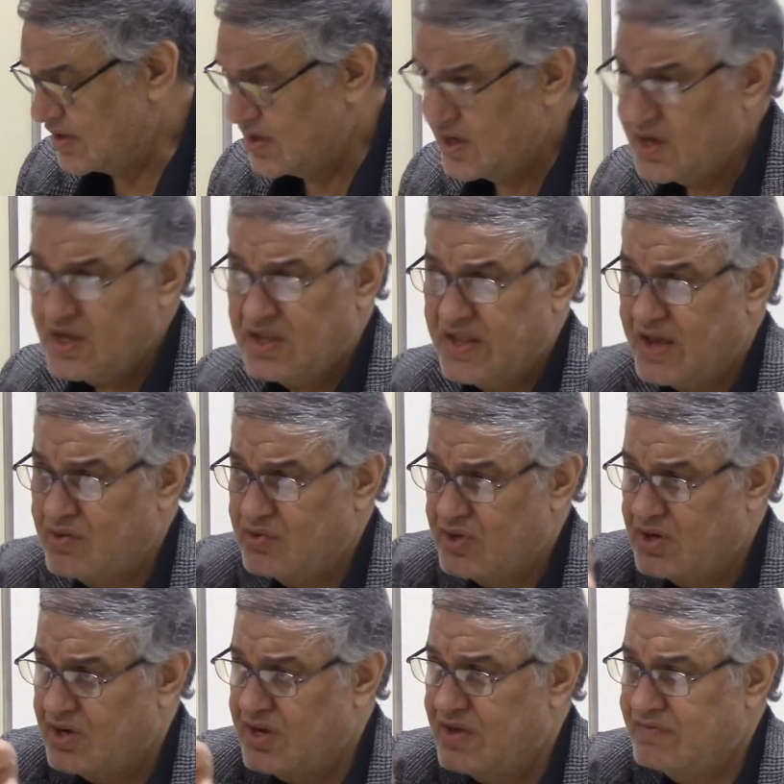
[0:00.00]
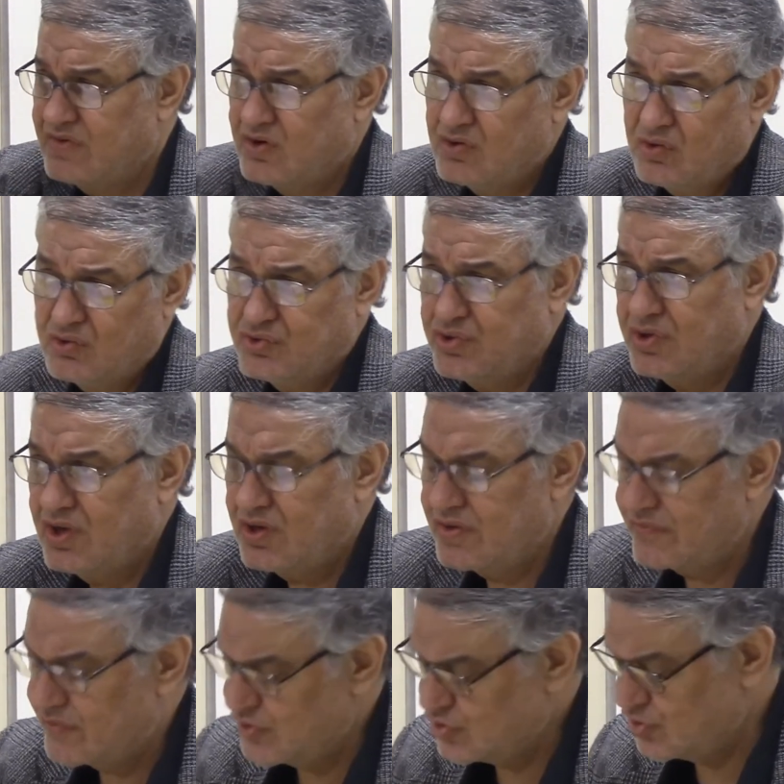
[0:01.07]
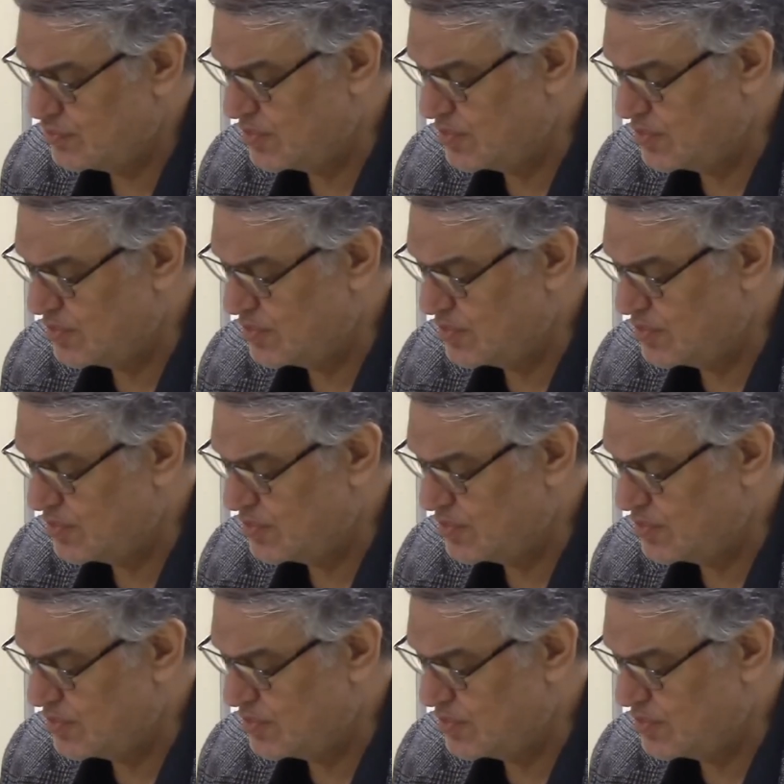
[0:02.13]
area, very close to the University of Minnesota,